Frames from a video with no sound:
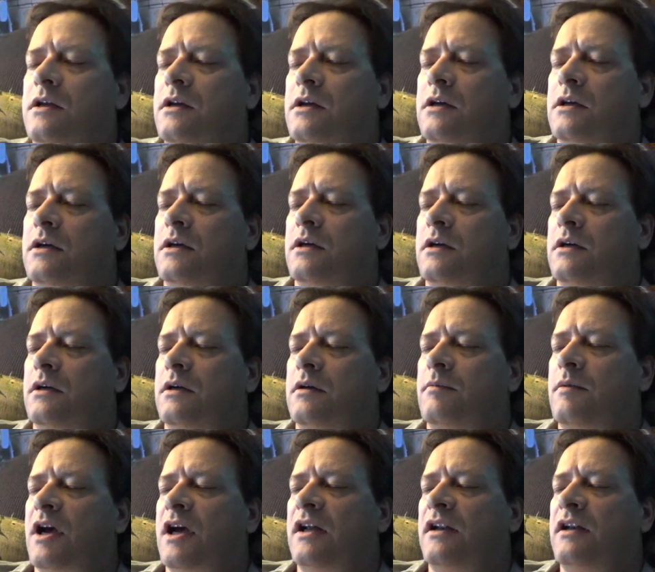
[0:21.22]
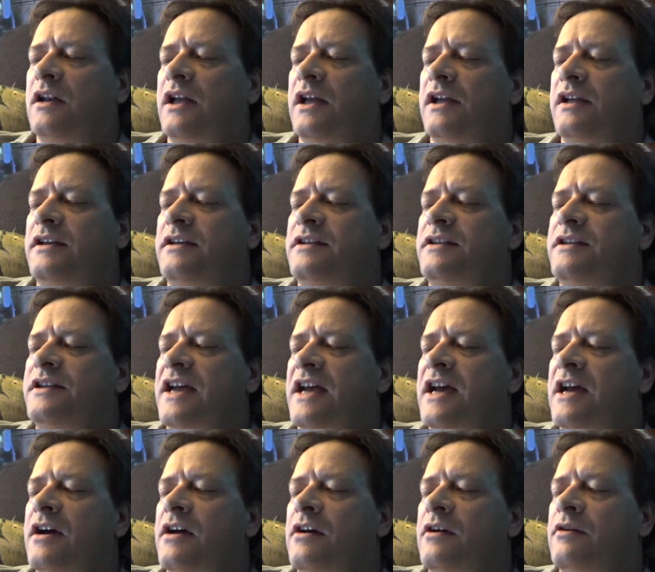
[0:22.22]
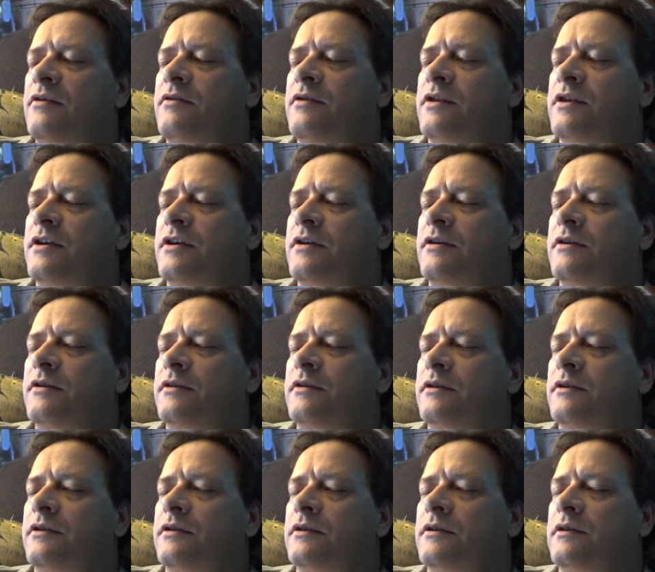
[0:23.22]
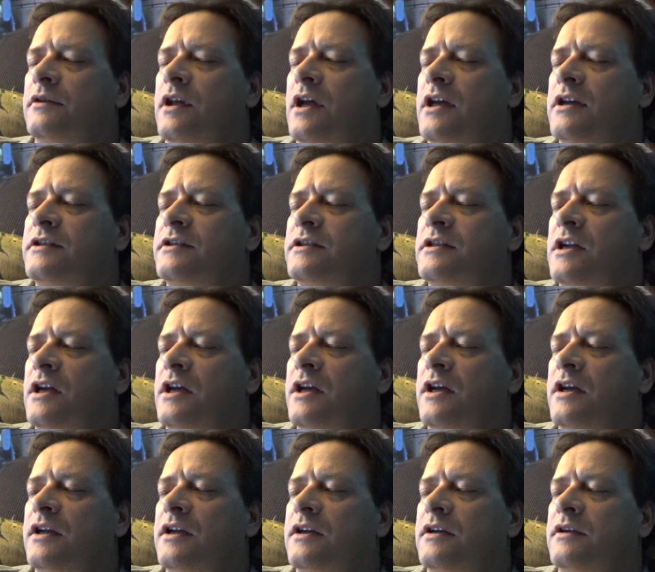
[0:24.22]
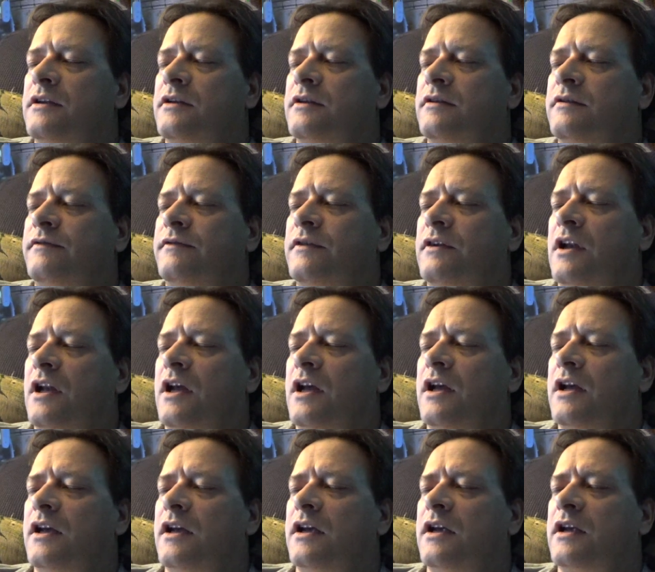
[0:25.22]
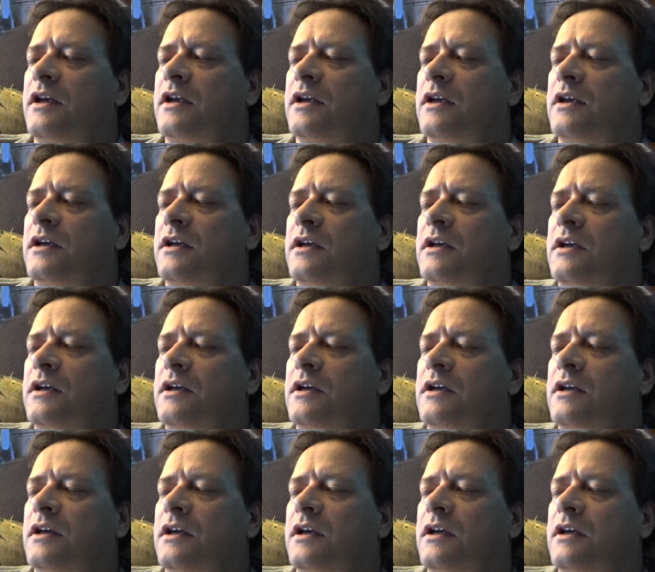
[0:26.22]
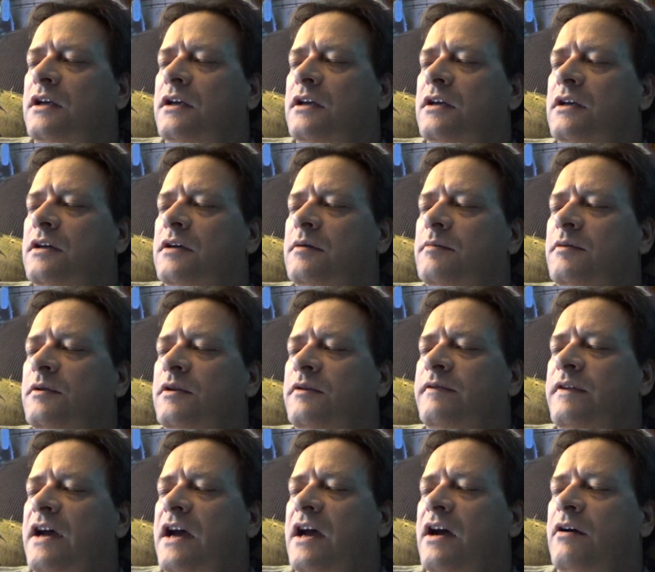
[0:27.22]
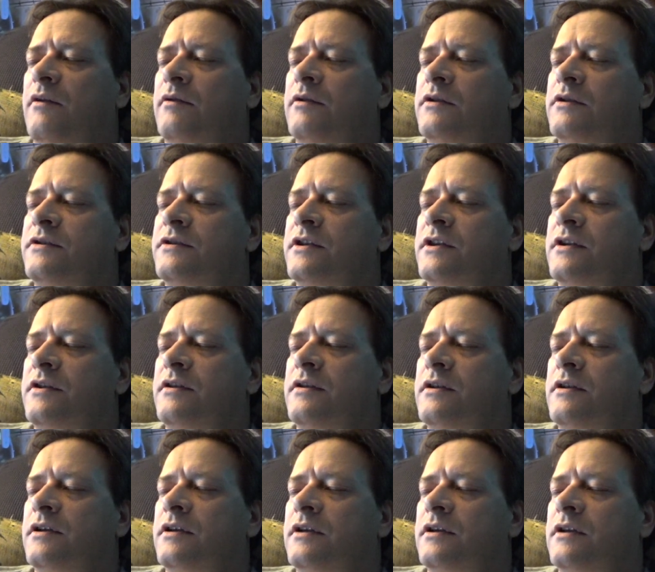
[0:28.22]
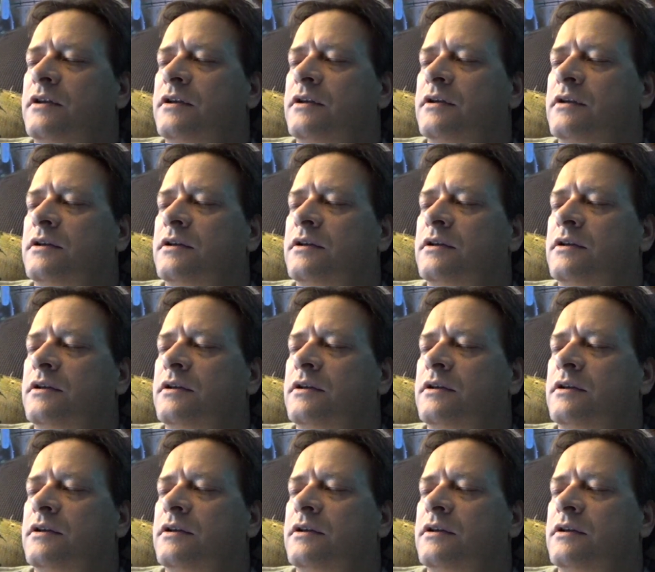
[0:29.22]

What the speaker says: I laid down though last night for like a couple of hours, I think.